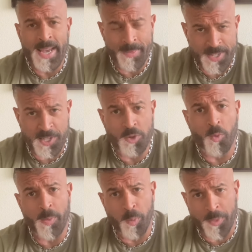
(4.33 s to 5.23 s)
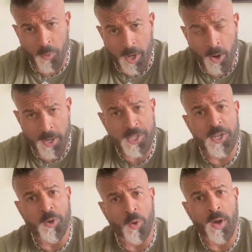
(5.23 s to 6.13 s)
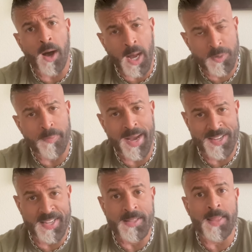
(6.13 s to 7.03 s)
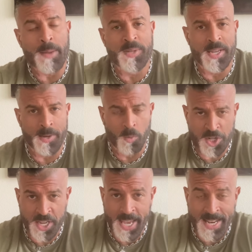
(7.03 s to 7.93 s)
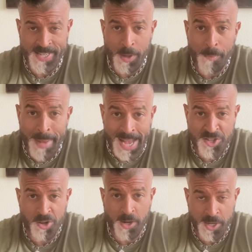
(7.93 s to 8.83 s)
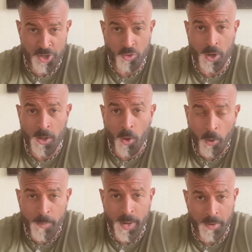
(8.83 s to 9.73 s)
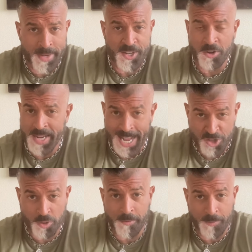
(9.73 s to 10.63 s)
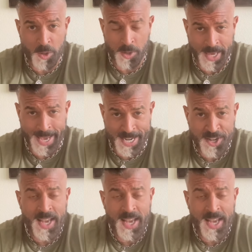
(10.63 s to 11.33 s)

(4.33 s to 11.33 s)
And this is with regards to optimizing leptin, which again is a master control hormone. It's your natural fuel gauge.